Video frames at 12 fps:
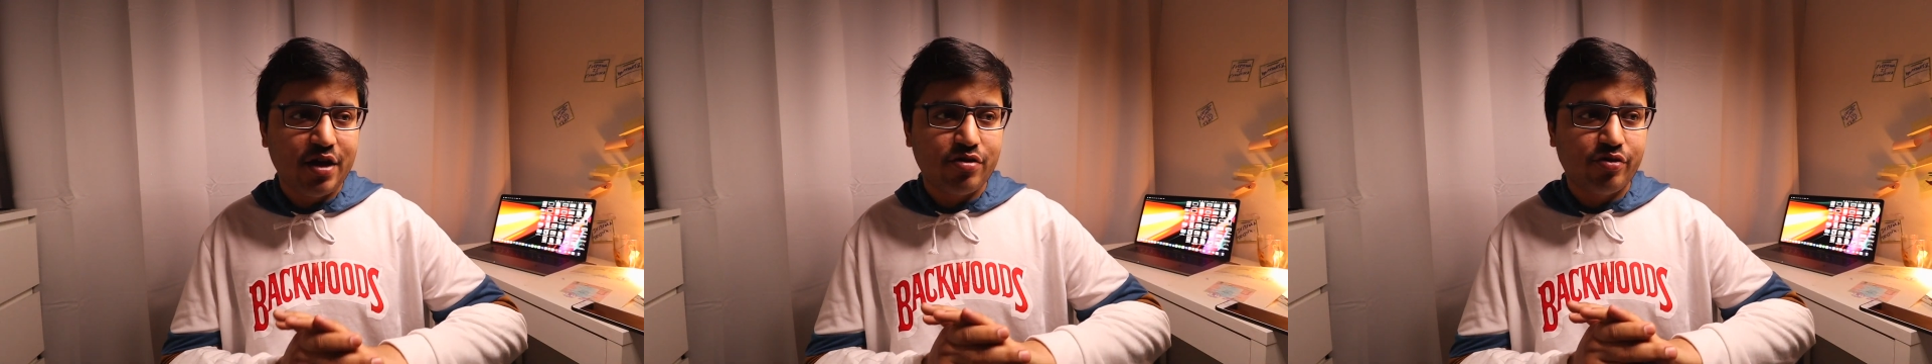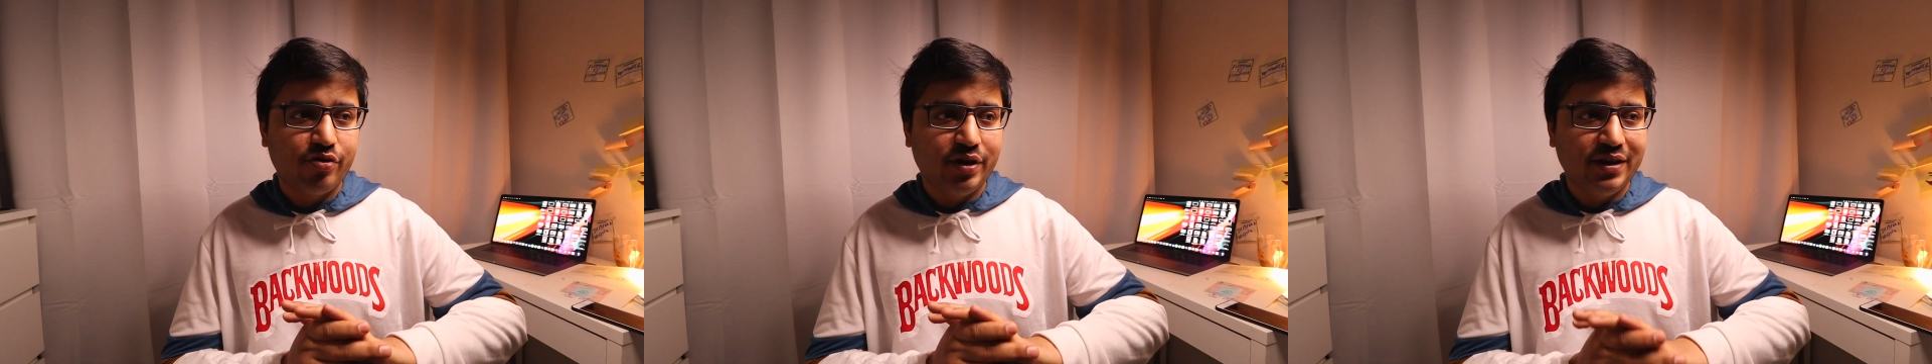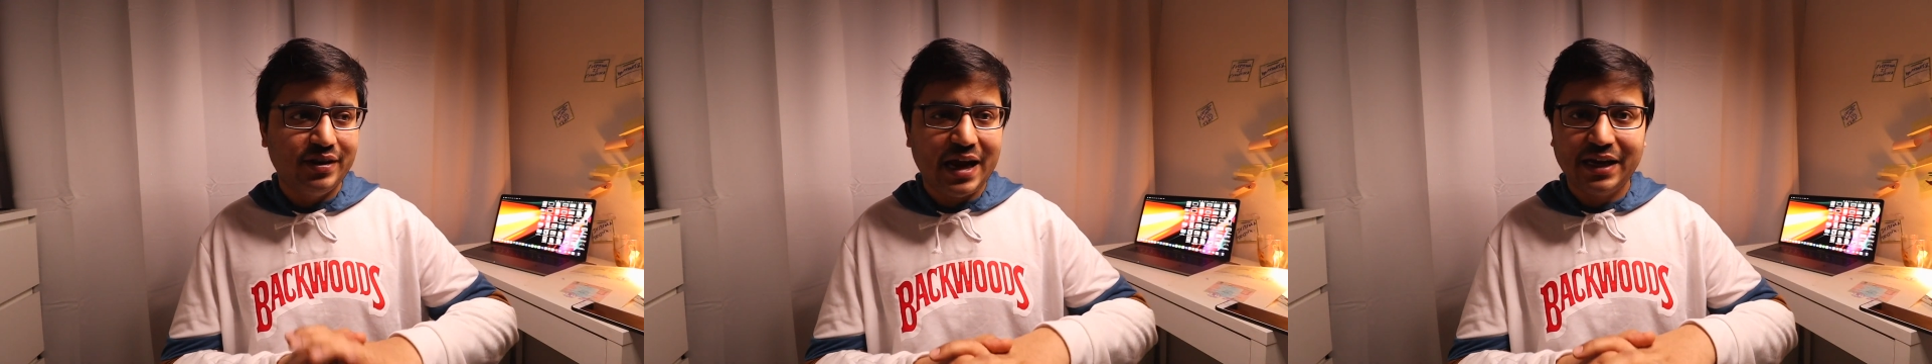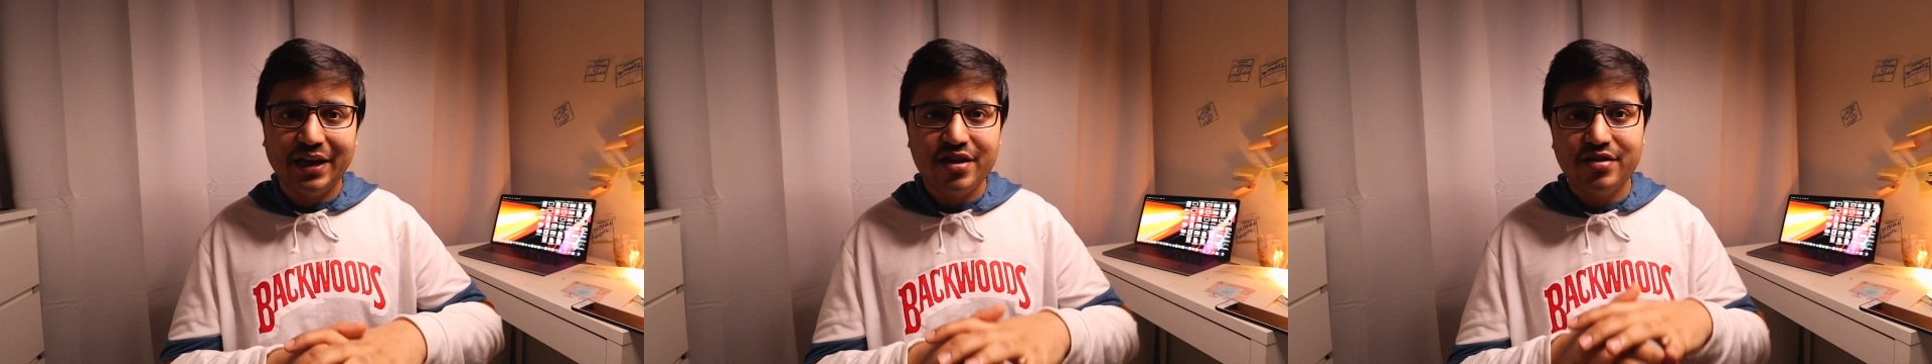so in
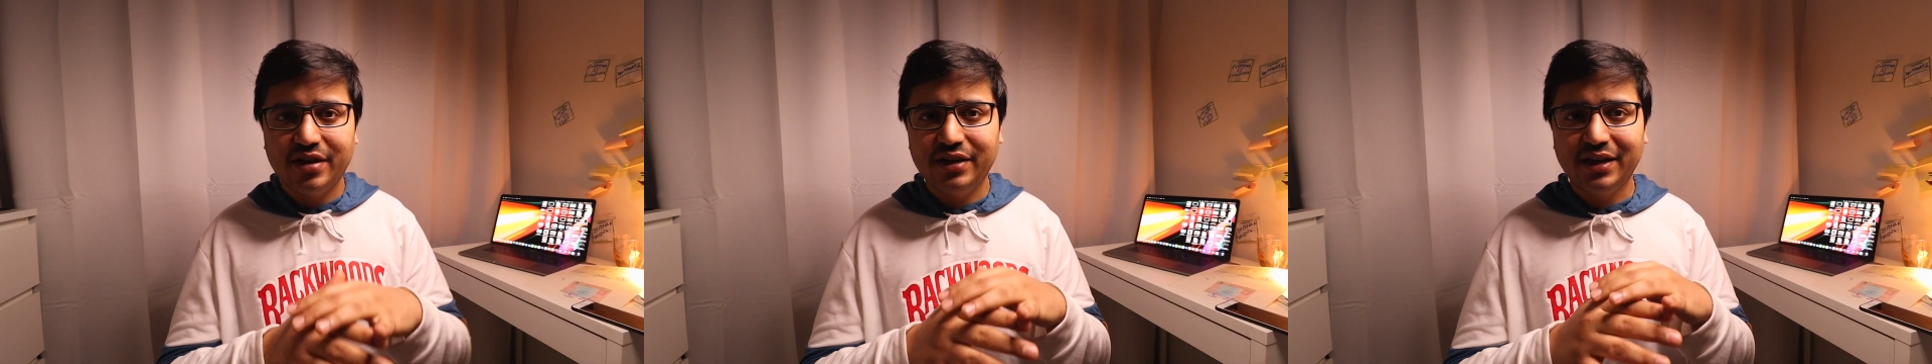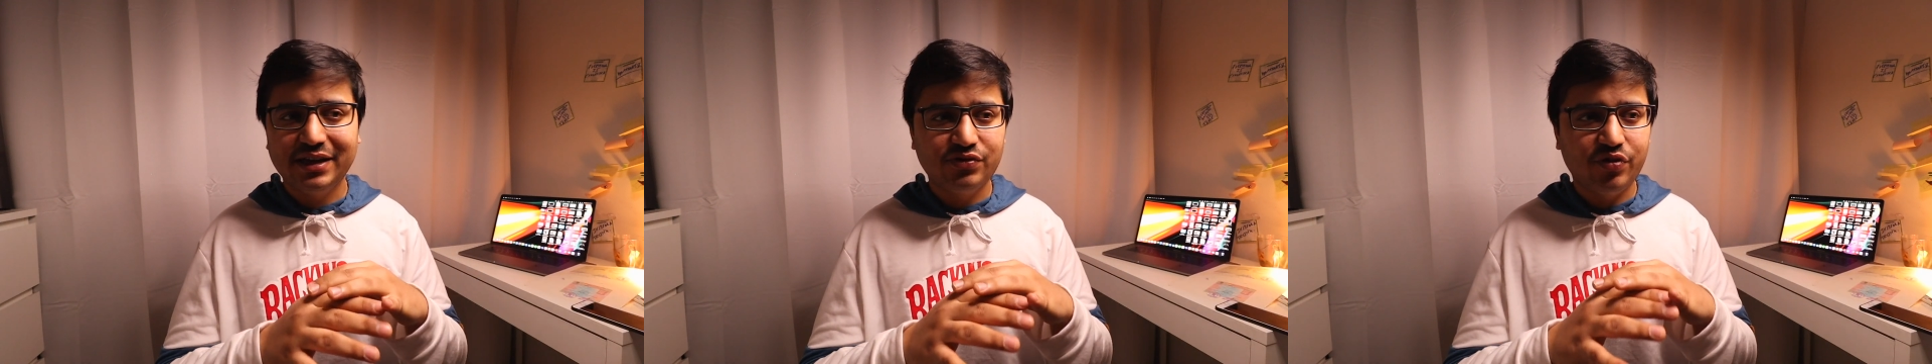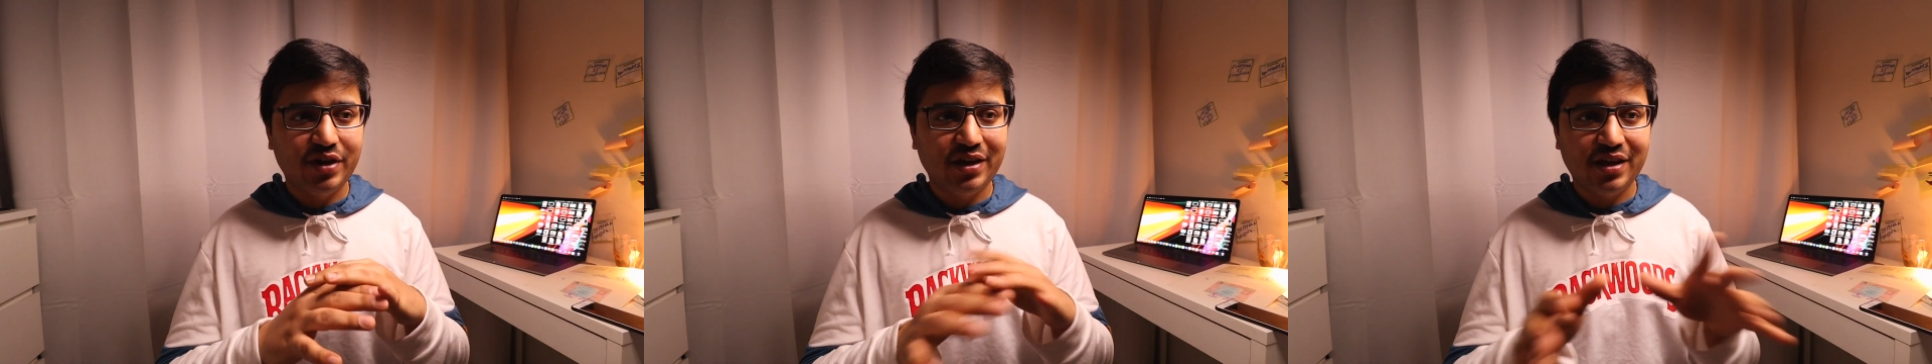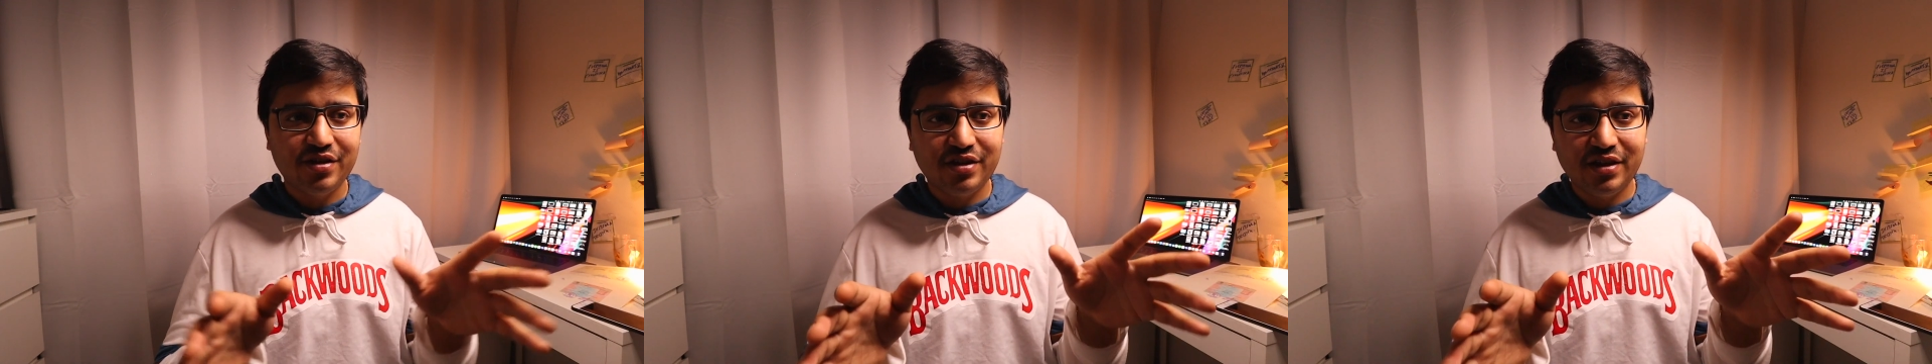that case it gets
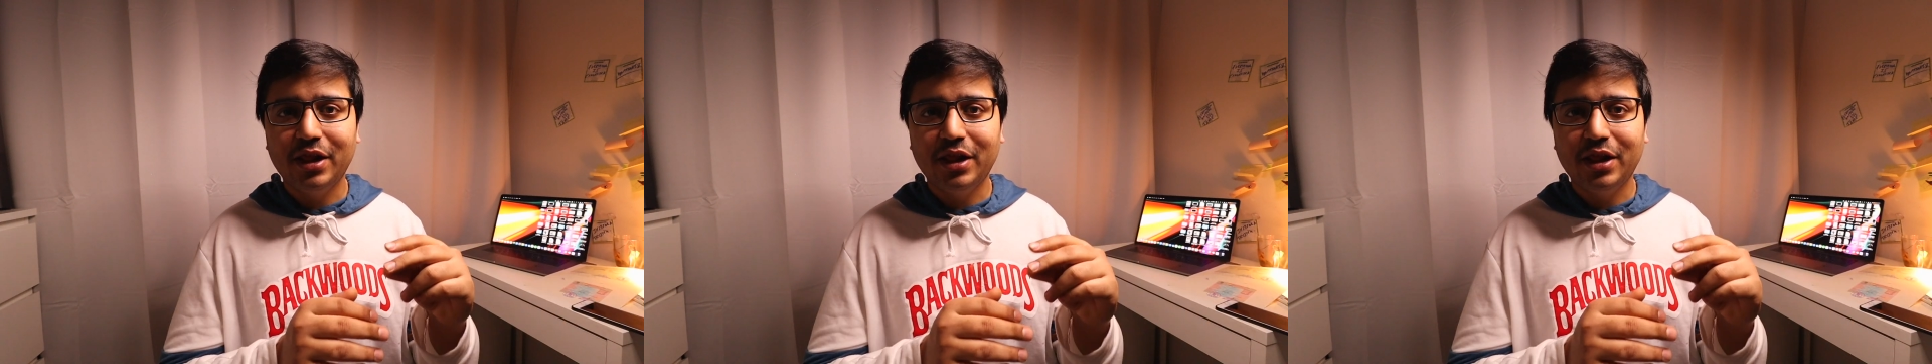very easy.